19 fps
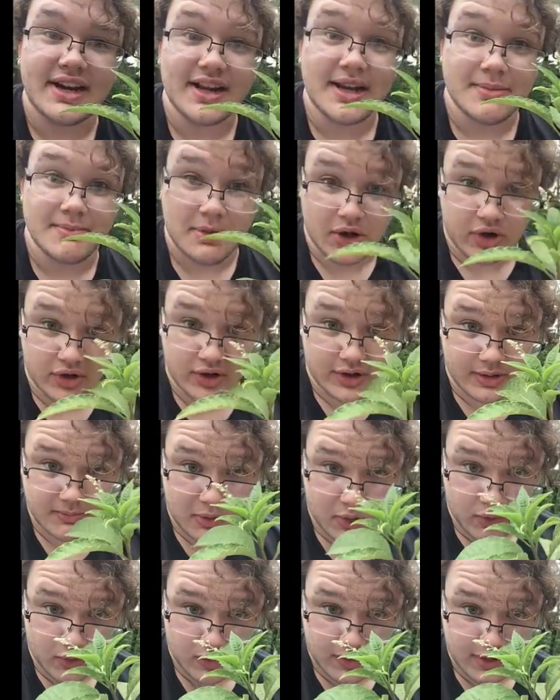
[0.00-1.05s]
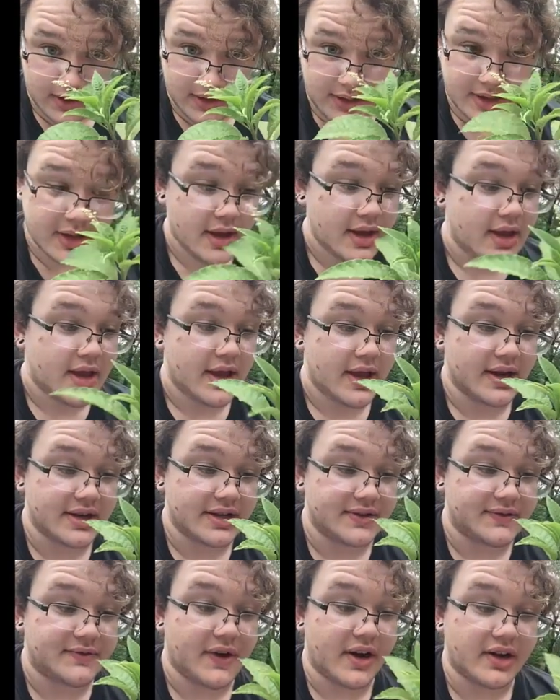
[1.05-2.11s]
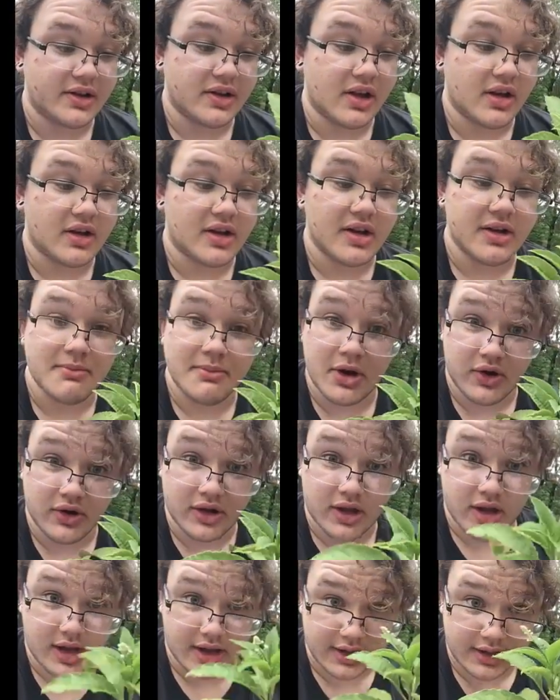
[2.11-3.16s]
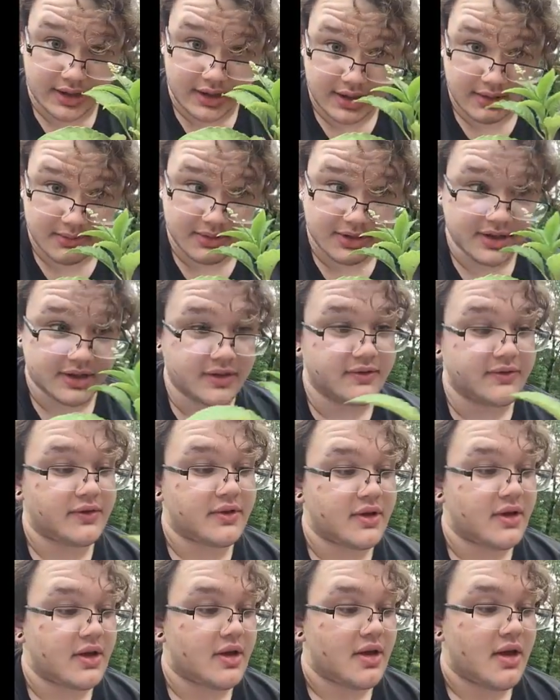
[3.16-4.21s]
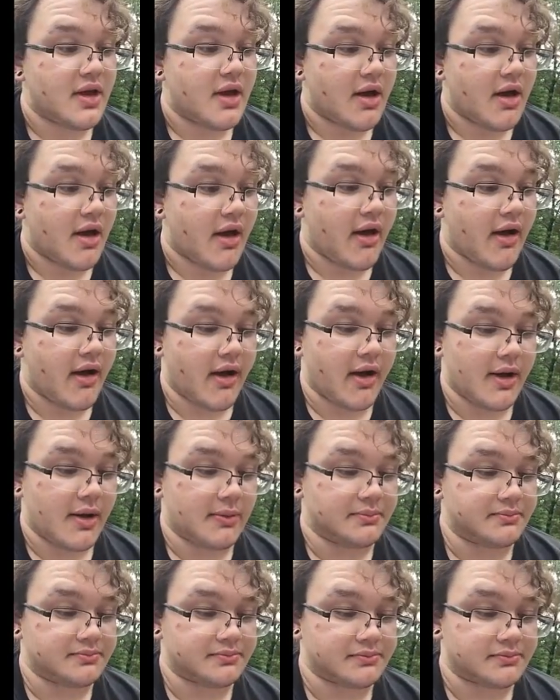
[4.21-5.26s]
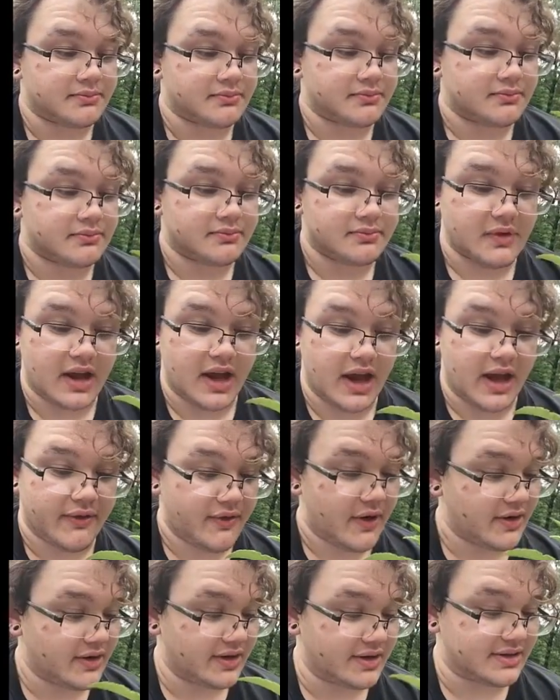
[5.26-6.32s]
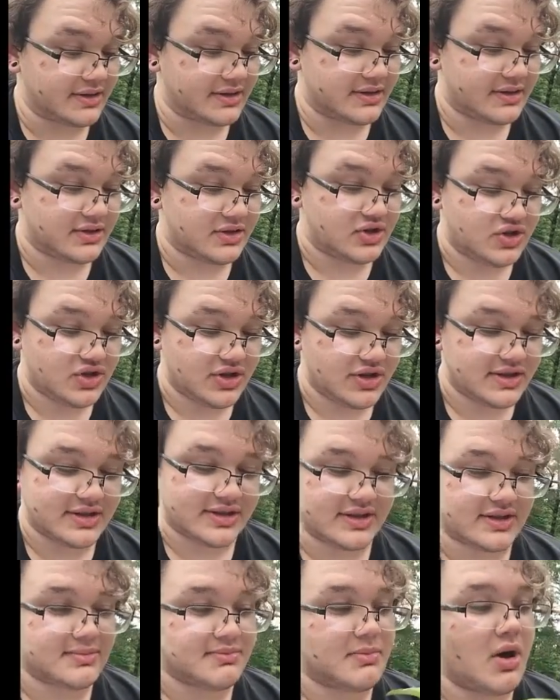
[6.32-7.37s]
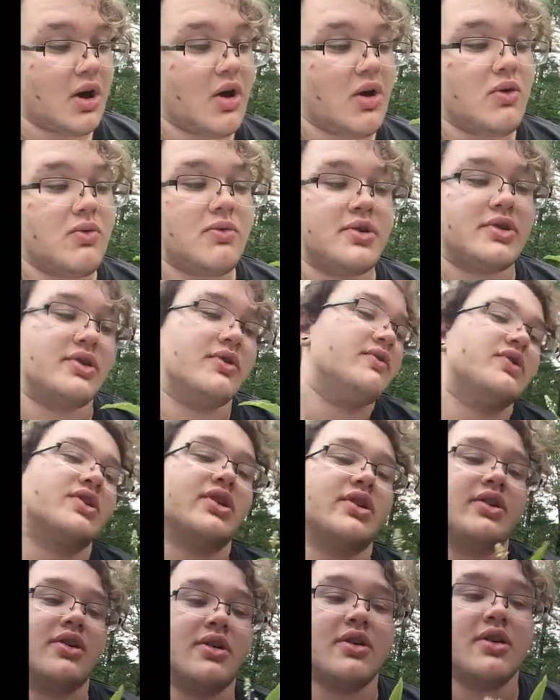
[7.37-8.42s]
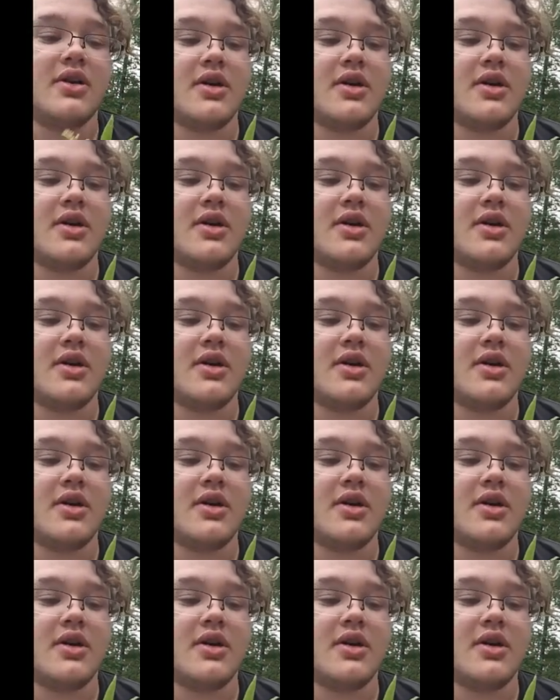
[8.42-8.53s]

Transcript: American pokeweed. It is Phytolacca americana, I believe. Yeah, I found a just small one over there.